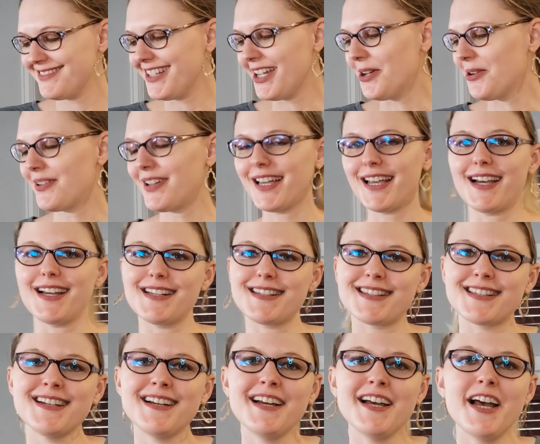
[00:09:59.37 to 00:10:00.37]
Okay guys,
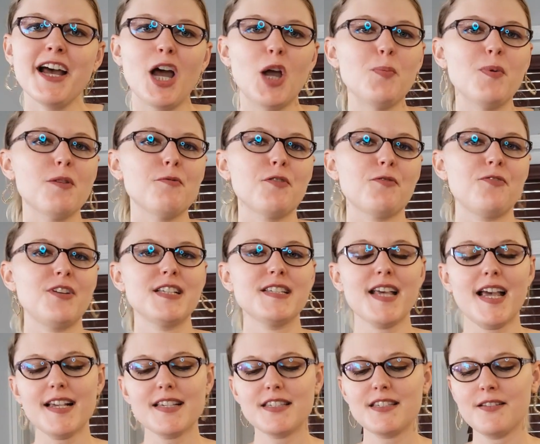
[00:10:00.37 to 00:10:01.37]
I hope you have a
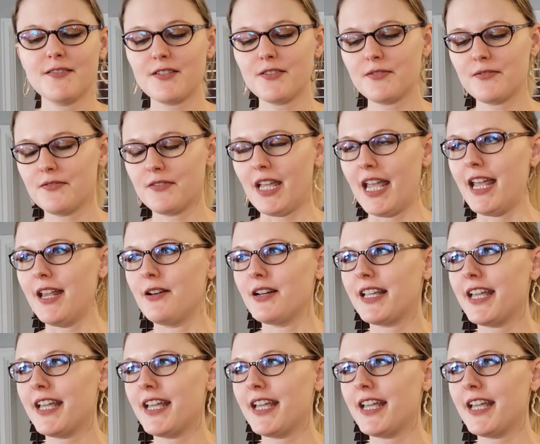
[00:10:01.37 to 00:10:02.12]
fantastic and